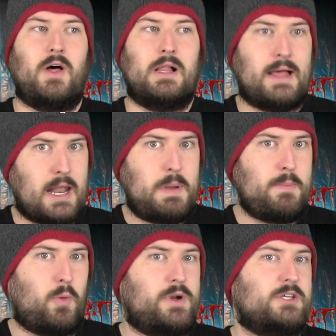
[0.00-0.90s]
a lot of
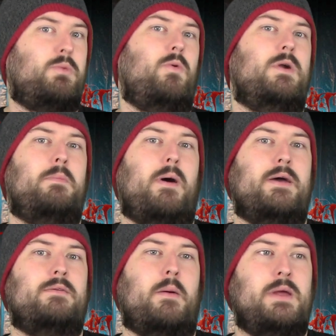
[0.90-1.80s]
people were disappointed by
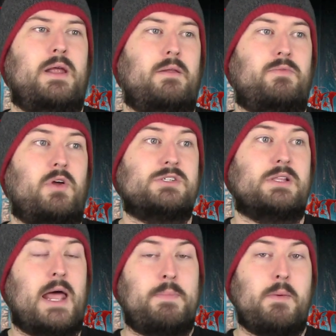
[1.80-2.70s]
it. I mean, there's a
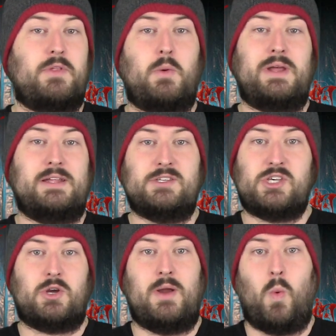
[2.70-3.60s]
lot of people that would
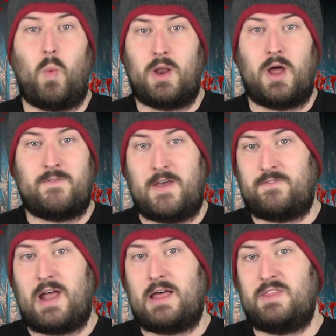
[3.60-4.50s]
consider it one of,
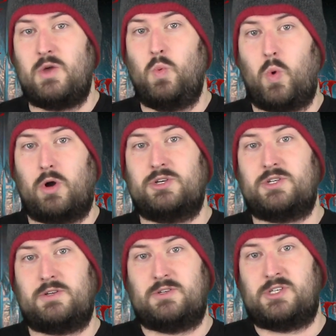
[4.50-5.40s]
if not the
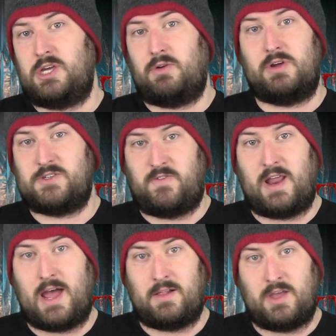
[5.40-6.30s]
worst series
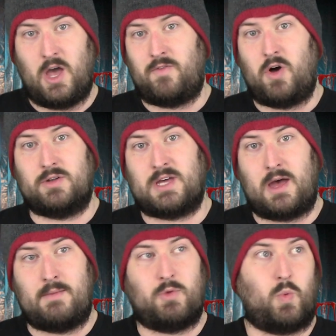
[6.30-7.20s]
finale of all
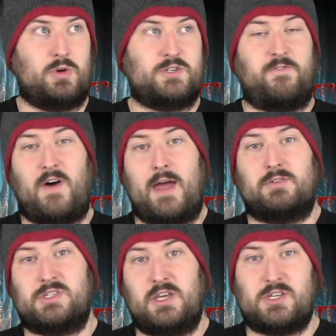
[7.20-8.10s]
time, the worst
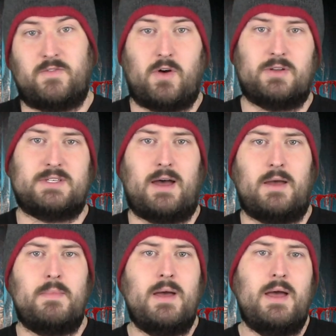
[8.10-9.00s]
final season of all
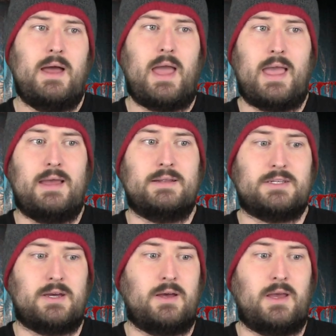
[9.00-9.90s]
time. And
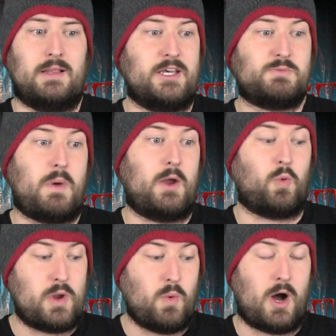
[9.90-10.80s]
unless my
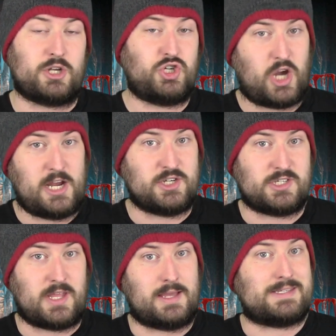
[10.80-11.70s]
rewatch changes
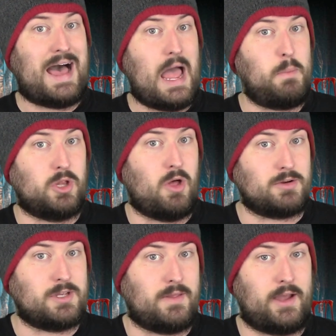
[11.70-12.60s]
things, I
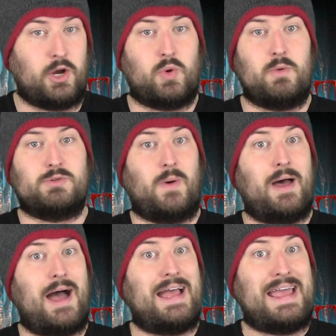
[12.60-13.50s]
belong to that group, so
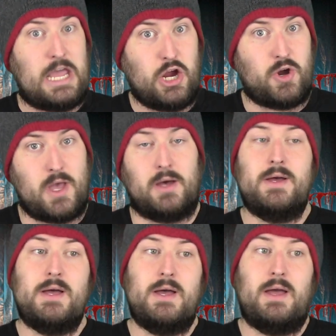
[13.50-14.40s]
I hear ya.
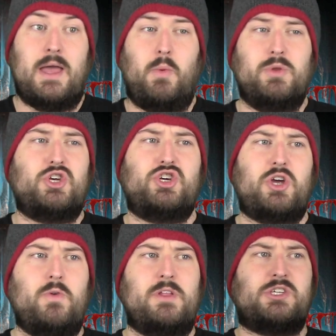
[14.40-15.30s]
And with a
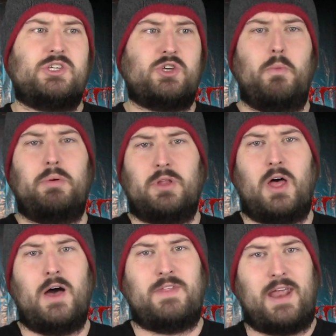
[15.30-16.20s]
show that's so
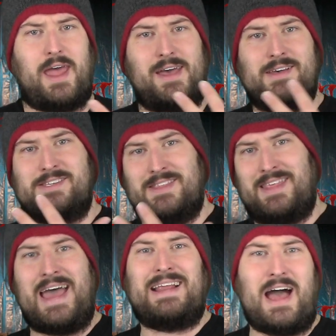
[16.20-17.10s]
beloved, that has
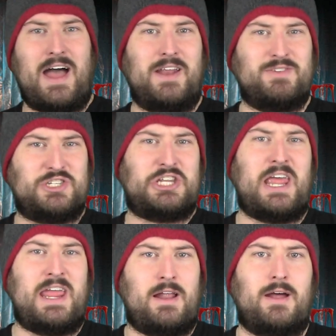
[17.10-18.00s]
that kind of a
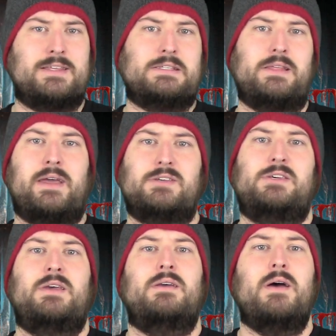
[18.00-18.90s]
stain on its
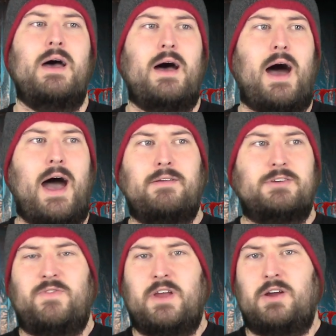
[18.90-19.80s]
legacy, I
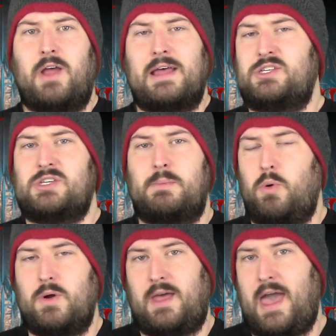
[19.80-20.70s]
just figured at some
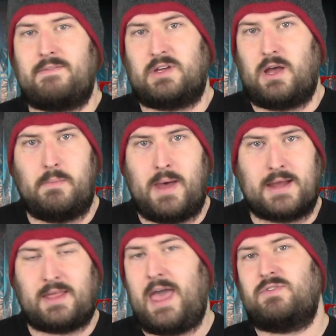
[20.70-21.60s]
point they have to come
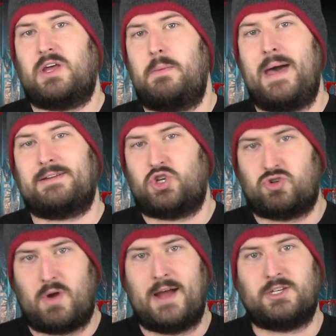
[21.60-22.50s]
back. They have to come back to
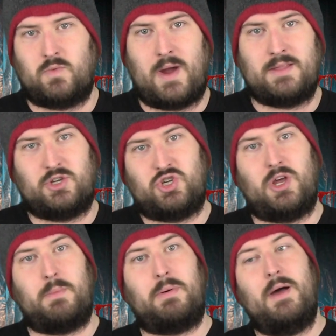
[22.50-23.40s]
try to right the
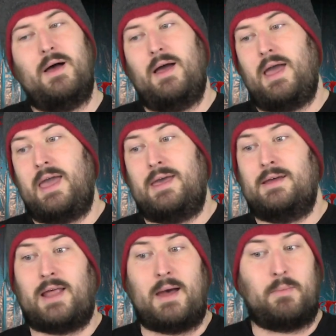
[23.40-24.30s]
ship.
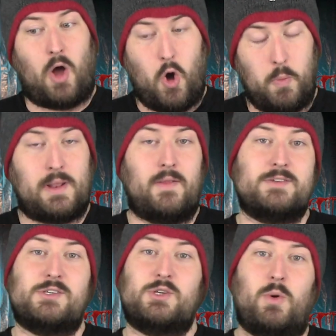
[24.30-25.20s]
And I'm hoping
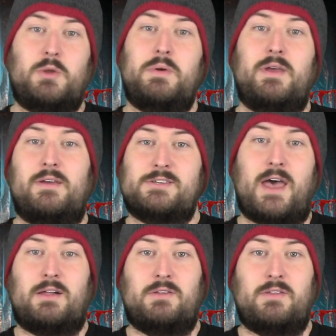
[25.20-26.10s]
this is going to be
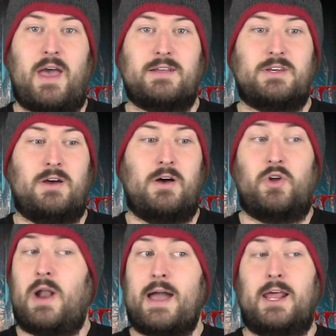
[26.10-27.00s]
exactly that.
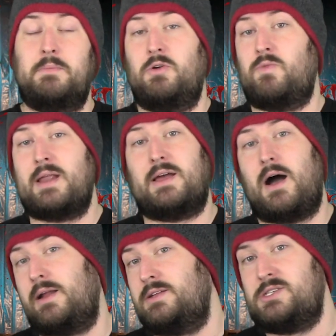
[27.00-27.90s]
They're not gonna be
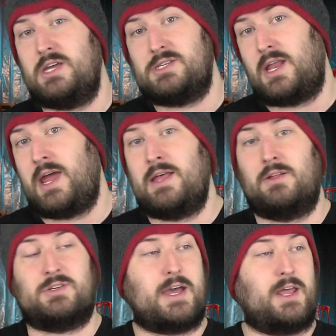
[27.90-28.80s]
retconning season 8.
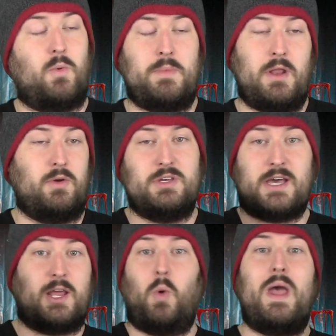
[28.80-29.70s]
It's not gonna be, he's
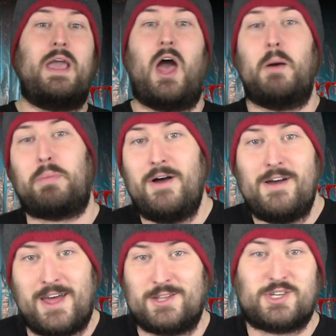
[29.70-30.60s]
not gonna wake up
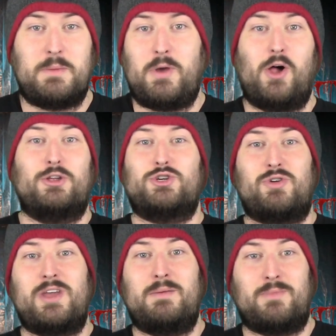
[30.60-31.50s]
and it's gonna be all a
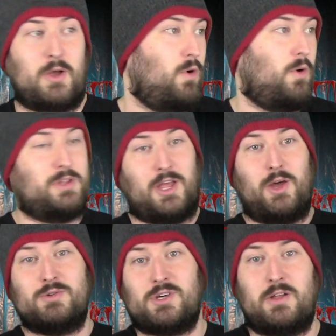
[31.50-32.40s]
dream. Like, whoa, what the
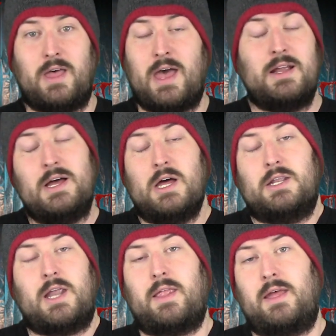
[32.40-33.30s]
hell was all that?
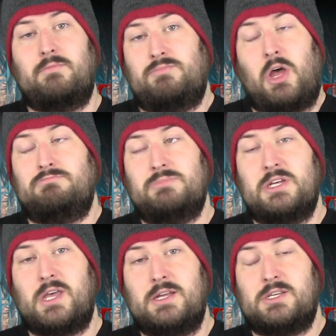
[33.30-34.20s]
None of that, no.
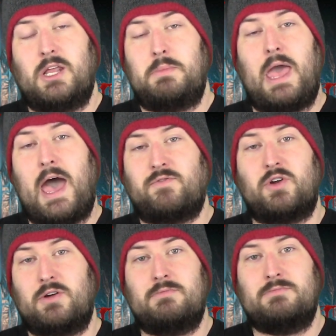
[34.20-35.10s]
It's gonna be
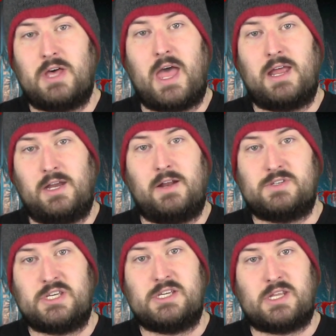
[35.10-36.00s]
after the ending
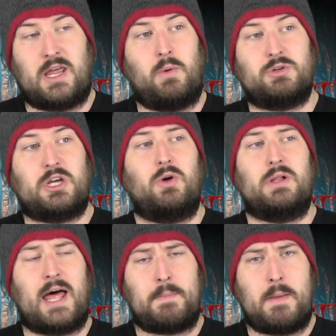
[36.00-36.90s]
of season 8, which I know a
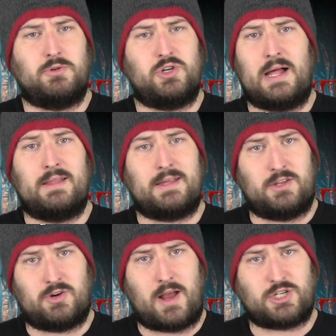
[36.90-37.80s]
lot of people do not like the
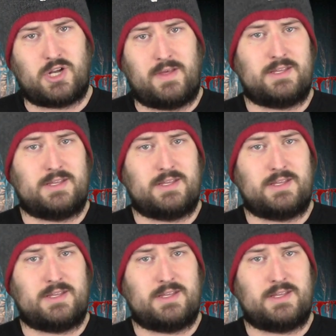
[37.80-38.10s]
direction of